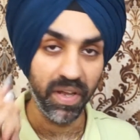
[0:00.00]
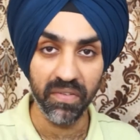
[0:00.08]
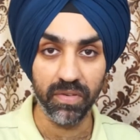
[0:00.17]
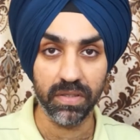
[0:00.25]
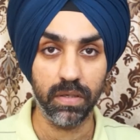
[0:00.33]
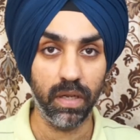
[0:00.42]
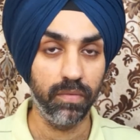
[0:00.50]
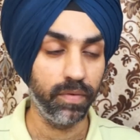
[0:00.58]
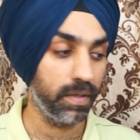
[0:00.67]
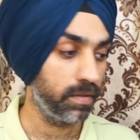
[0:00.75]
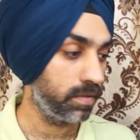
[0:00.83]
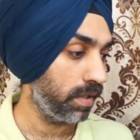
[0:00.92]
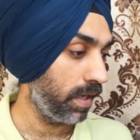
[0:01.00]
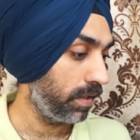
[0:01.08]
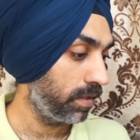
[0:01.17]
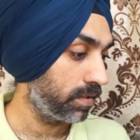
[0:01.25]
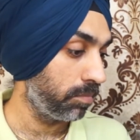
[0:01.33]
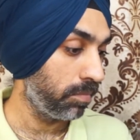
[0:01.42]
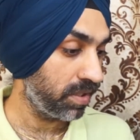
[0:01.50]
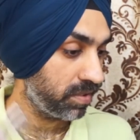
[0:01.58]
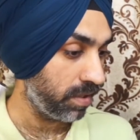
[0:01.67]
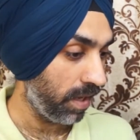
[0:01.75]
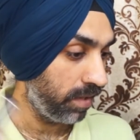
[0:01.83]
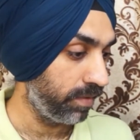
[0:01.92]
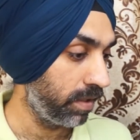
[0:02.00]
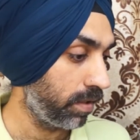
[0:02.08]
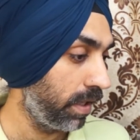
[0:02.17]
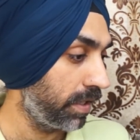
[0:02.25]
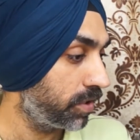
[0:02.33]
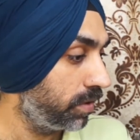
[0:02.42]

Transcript: versatile fragrance and is a must-have in a collection.